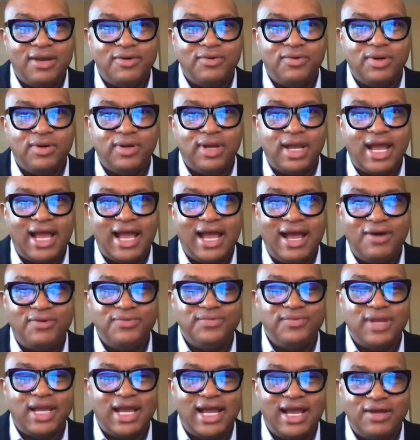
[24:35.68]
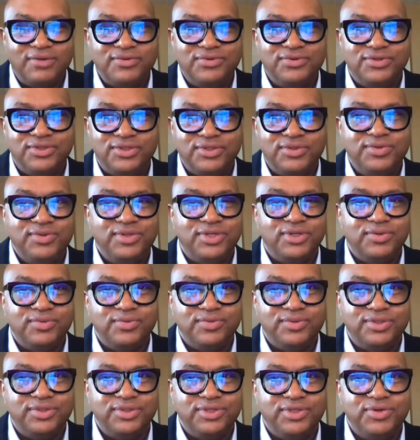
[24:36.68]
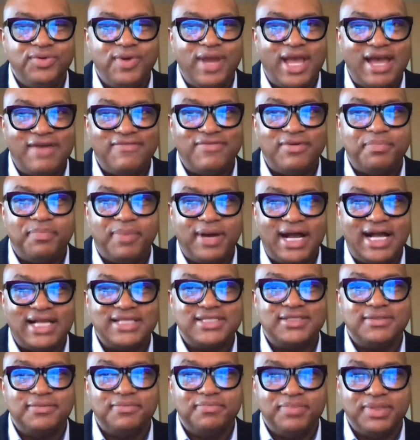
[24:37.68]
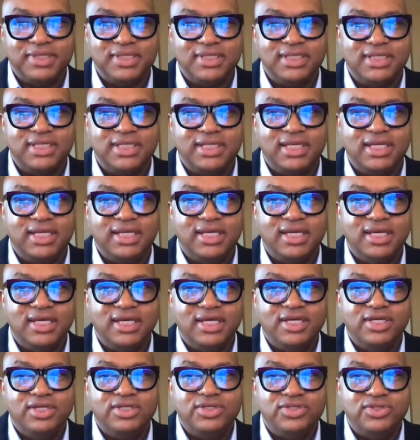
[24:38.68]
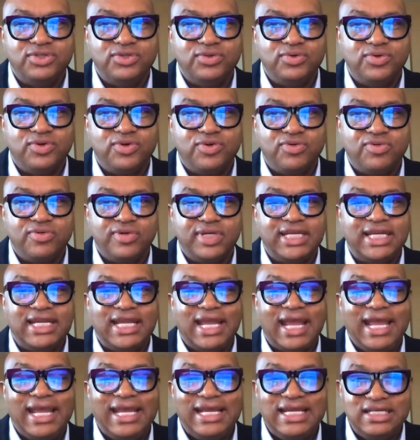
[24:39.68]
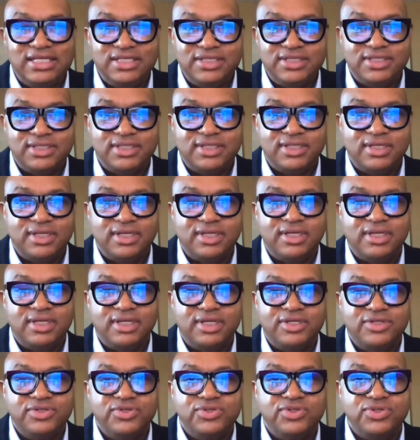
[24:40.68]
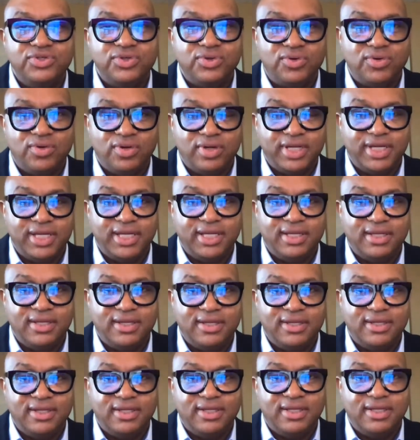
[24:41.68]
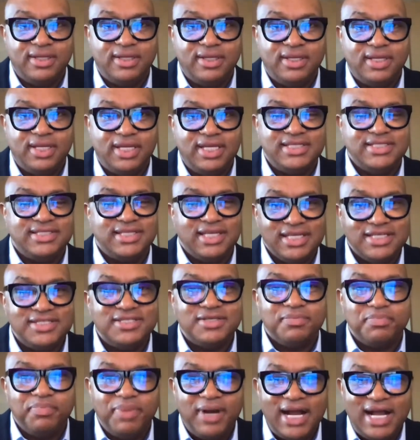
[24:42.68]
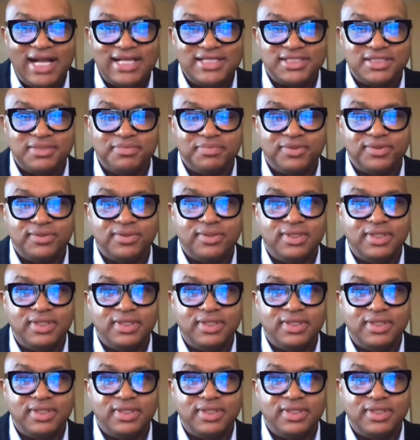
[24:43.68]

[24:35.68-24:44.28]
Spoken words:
How do you have a possibility to create joy? Is it possible?